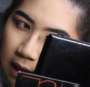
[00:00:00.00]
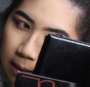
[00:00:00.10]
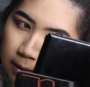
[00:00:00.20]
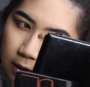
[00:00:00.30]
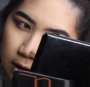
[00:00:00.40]

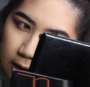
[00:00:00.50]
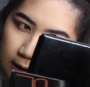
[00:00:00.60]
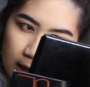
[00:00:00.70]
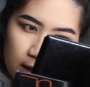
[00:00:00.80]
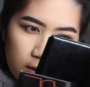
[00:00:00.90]
I'm good
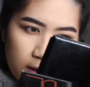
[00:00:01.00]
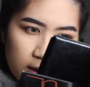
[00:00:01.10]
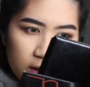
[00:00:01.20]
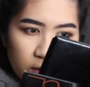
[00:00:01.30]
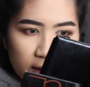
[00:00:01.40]
now. I
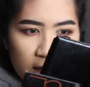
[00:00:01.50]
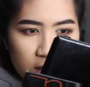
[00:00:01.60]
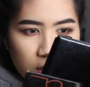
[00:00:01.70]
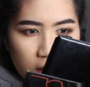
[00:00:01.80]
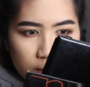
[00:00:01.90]
need to
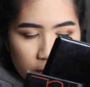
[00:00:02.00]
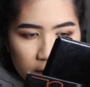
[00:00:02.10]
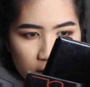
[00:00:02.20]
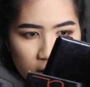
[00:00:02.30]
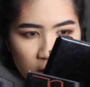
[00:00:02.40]
catch up with
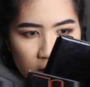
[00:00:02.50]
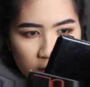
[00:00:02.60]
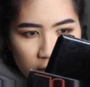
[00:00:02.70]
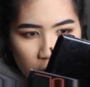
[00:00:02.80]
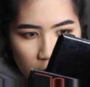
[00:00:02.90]
a lot
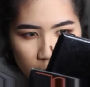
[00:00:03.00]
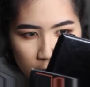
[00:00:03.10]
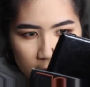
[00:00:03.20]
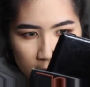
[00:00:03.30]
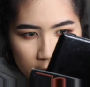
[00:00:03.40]
of
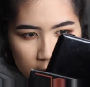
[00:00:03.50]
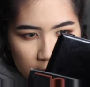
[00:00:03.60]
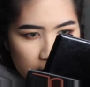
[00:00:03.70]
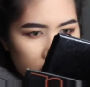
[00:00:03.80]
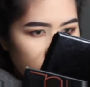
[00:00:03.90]
homework.
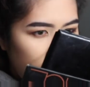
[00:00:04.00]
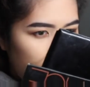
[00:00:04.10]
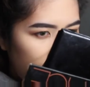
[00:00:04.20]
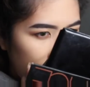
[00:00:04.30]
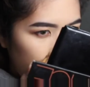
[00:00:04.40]
That's
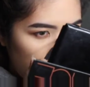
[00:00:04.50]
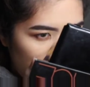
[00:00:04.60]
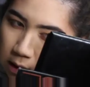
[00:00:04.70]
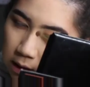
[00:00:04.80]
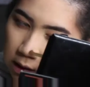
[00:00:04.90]
why
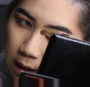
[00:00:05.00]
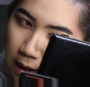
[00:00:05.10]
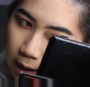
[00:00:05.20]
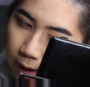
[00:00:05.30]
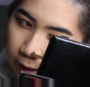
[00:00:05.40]

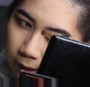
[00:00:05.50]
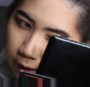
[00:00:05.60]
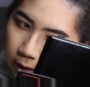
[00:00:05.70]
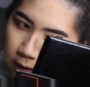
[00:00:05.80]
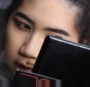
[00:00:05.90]

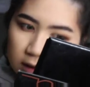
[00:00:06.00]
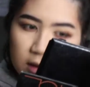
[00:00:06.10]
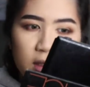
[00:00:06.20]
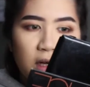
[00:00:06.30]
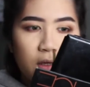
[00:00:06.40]

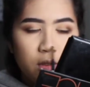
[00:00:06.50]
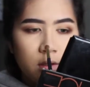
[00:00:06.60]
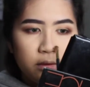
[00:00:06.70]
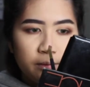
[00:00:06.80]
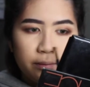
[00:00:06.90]
gising ako
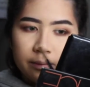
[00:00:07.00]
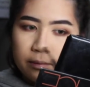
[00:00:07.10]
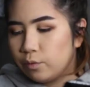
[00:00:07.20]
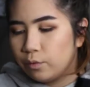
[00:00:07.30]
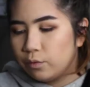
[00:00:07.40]

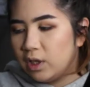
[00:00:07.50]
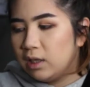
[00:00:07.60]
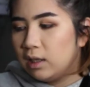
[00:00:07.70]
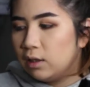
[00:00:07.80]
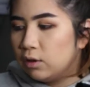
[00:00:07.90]

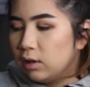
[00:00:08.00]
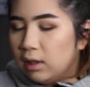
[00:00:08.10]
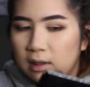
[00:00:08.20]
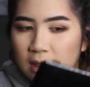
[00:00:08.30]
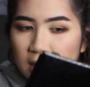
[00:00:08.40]
nang ganoon
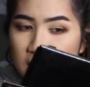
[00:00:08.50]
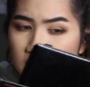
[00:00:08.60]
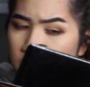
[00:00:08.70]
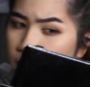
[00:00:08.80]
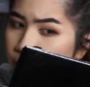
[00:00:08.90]
katagal.